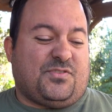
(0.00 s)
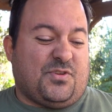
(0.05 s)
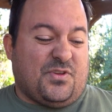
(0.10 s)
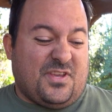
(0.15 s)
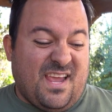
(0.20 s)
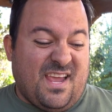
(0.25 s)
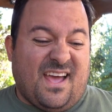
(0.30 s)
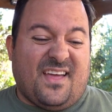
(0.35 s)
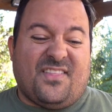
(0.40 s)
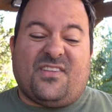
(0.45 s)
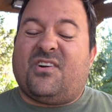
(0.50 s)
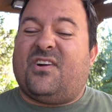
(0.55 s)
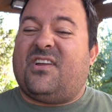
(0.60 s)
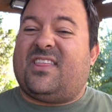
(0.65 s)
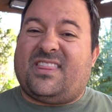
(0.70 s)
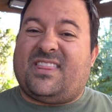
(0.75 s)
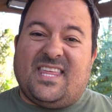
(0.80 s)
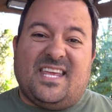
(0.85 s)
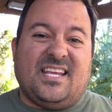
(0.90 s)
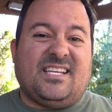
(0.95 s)
So yeah, there are
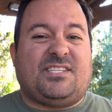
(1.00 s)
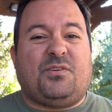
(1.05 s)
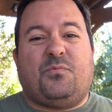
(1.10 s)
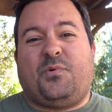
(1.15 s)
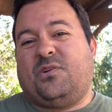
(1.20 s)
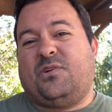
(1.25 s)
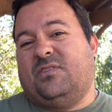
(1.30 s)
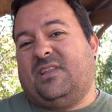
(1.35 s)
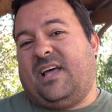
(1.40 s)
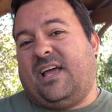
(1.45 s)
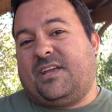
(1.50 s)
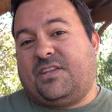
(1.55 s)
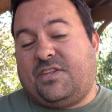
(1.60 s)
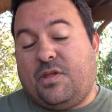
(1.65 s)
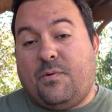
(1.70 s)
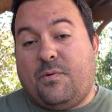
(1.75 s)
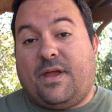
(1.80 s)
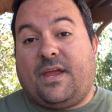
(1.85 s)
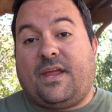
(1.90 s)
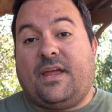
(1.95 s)
things that we don't like
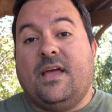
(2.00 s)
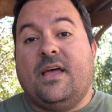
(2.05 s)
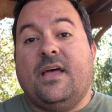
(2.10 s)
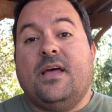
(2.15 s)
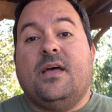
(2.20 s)
doing,